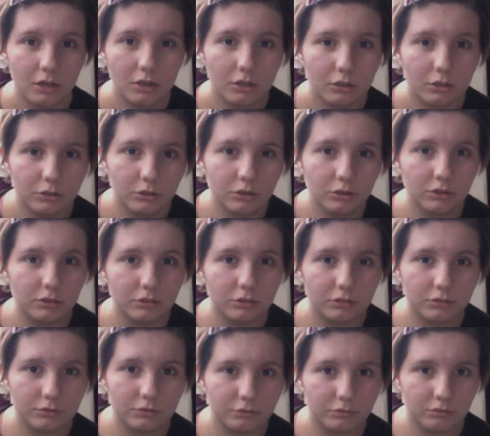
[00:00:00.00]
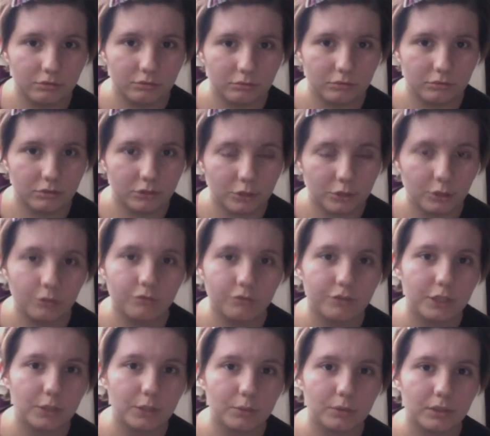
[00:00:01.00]
not too
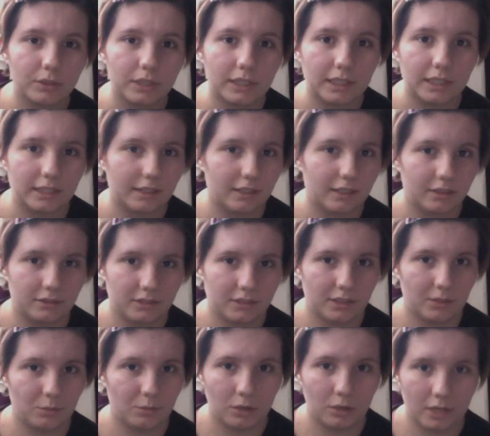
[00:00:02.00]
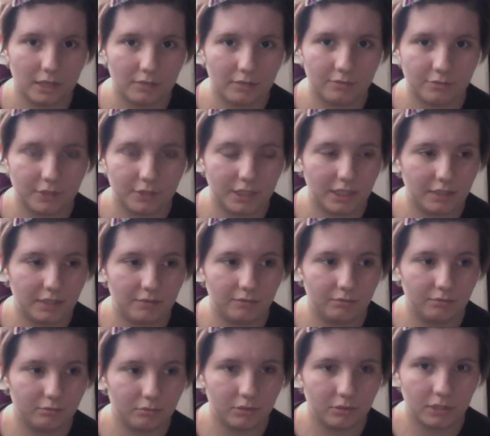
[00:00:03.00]
frequently, like say one every
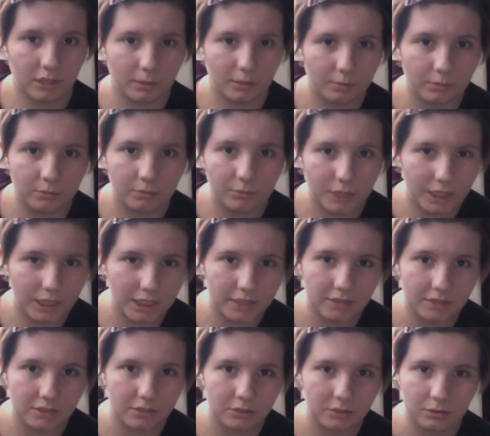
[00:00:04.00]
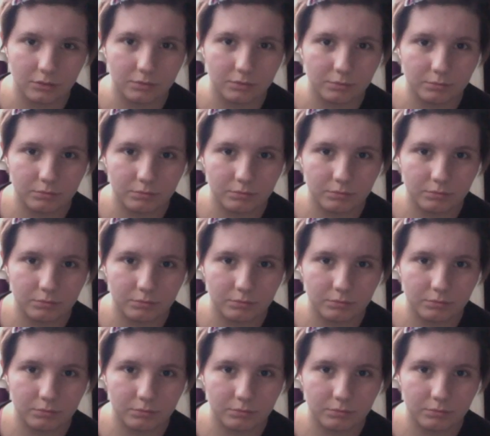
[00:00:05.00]
couple of minutes or